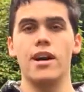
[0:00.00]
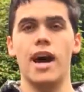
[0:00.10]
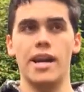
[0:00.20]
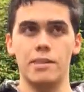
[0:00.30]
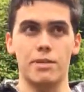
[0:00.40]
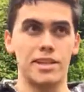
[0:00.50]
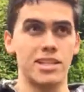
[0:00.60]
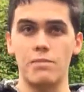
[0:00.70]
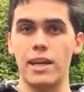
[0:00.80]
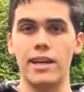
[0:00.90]
I can
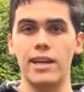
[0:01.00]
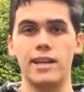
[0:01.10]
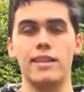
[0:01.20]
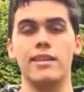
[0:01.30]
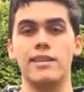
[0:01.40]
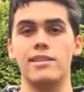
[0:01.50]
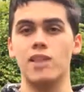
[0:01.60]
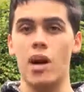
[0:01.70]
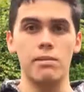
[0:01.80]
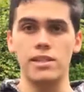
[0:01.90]
participate in this
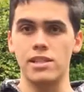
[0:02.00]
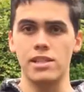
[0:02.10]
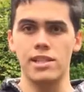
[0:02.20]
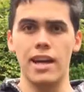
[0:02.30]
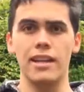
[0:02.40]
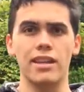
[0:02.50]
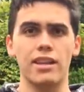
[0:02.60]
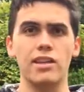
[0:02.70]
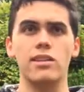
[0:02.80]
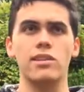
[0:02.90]
competition again and
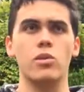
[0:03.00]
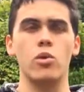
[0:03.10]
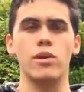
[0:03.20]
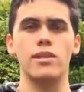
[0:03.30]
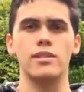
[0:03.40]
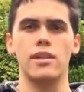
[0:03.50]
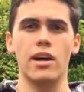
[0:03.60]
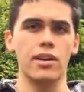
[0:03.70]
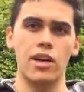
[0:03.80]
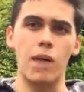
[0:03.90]
look towards
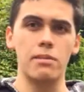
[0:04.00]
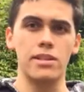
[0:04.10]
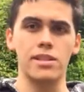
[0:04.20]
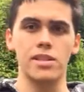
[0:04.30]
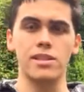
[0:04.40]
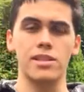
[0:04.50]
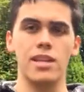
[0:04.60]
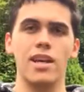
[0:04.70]
other competitions